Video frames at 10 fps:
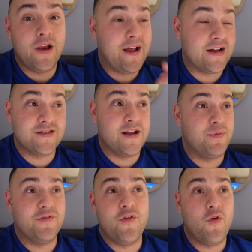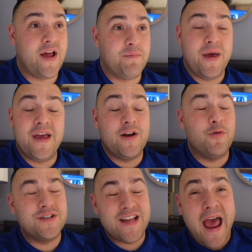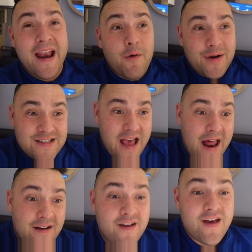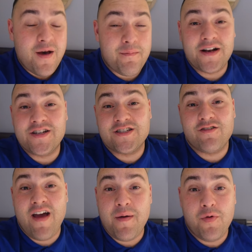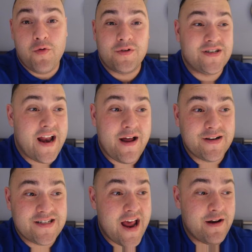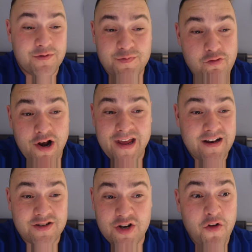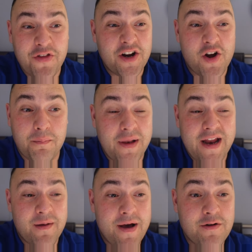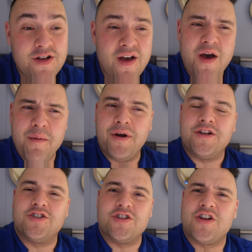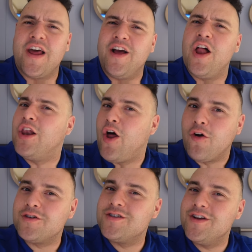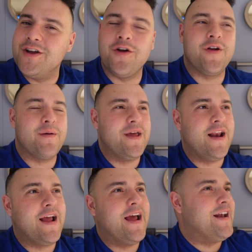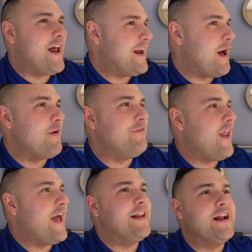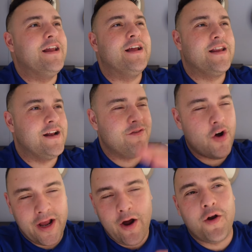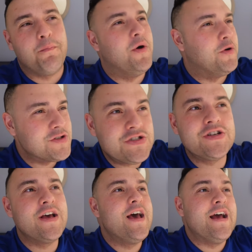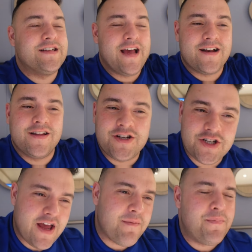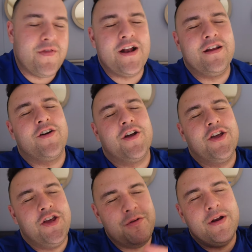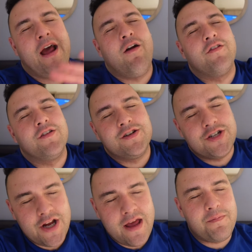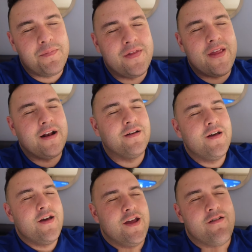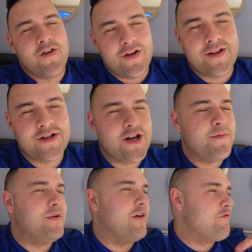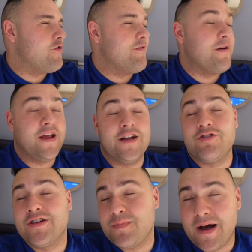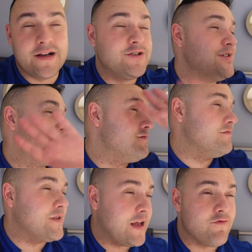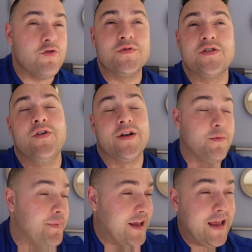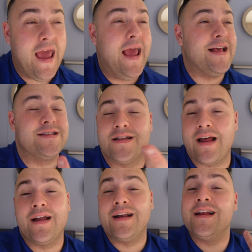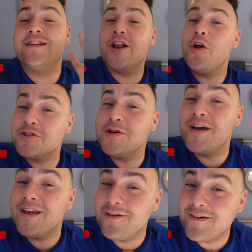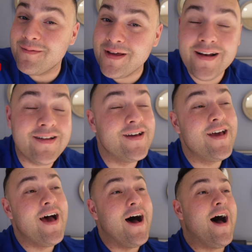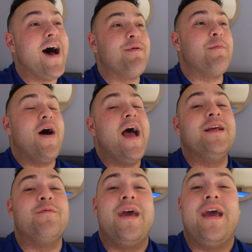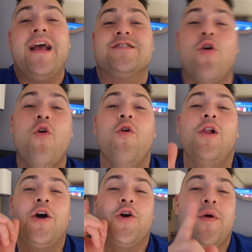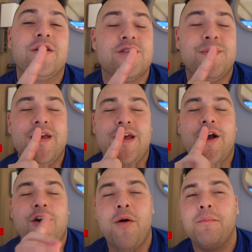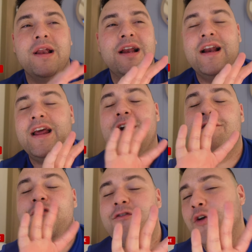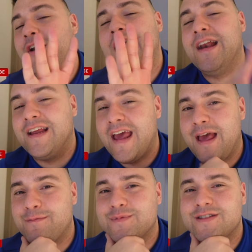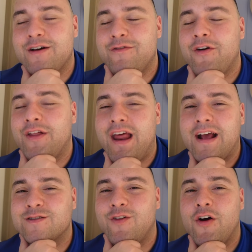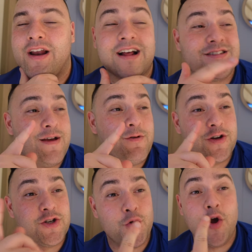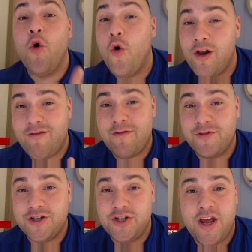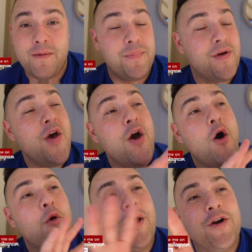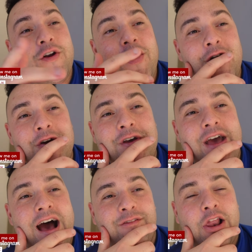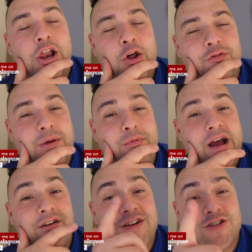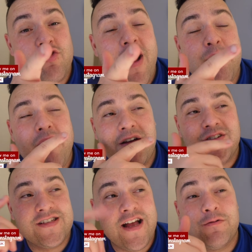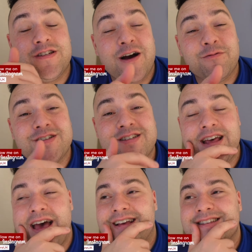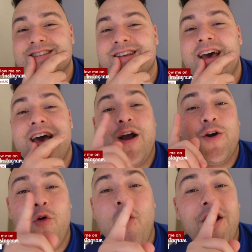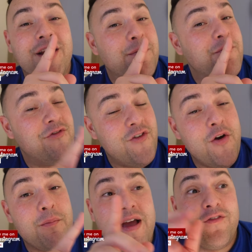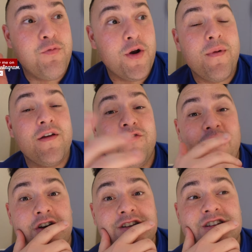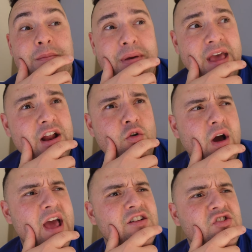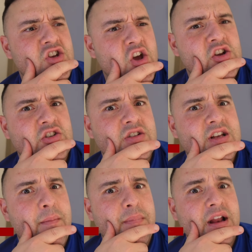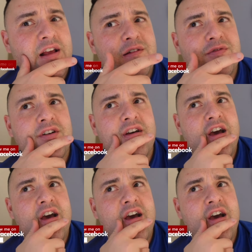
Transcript: Like I said before, like P&O 10 out of 10, Manchester Airport 10 out of 10. It was brilliant. Nothing to complain complain about, but it's just like a lot, you know what I mean? Like 9-hour flight, and then you've got to get on a bus to get to the ship, and then you've got a queue to get onto the ship, and then you're onto the ship, and you've got to run around, get your drinks packages, and get your room sorted, and unpack your case, and that, and there's a lot to it, you know what I mean? But anyway, it's all going to be completely fun and games for the next vlog. Like I say, we're going to show you all around the ship. We're going to have a lovely breakfast, try breakfast out downstairs, go on one of my first P&O excursions, I believe.